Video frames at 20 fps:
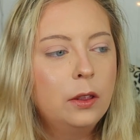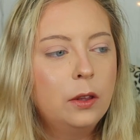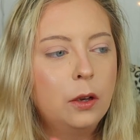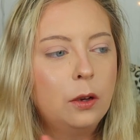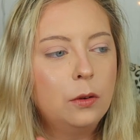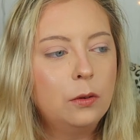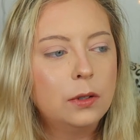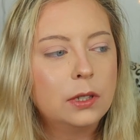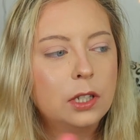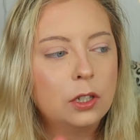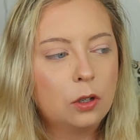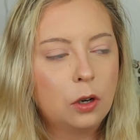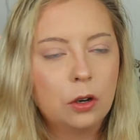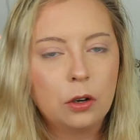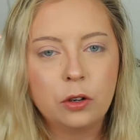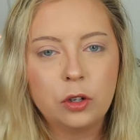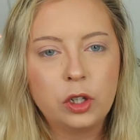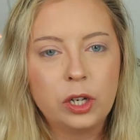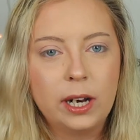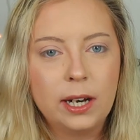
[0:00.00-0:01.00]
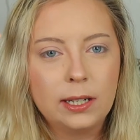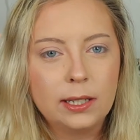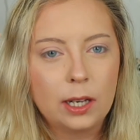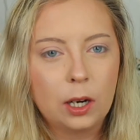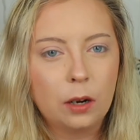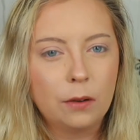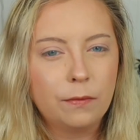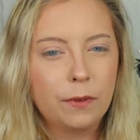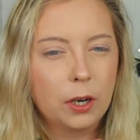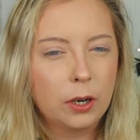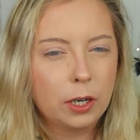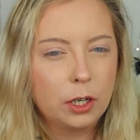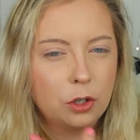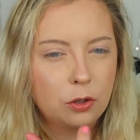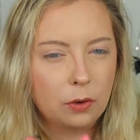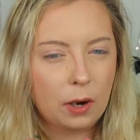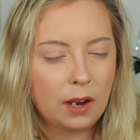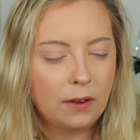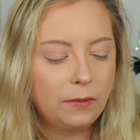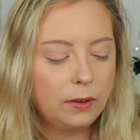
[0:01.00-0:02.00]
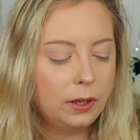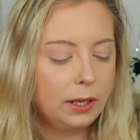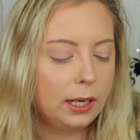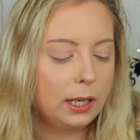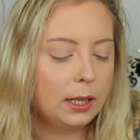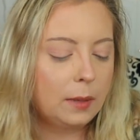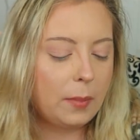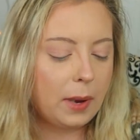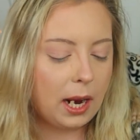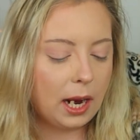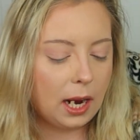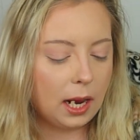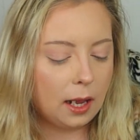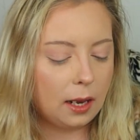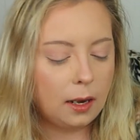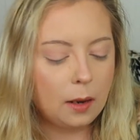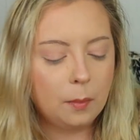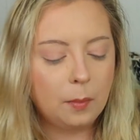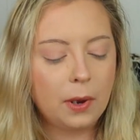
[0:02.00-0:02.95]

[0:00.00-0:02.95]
those darker shades that are very dry feeling in the pan,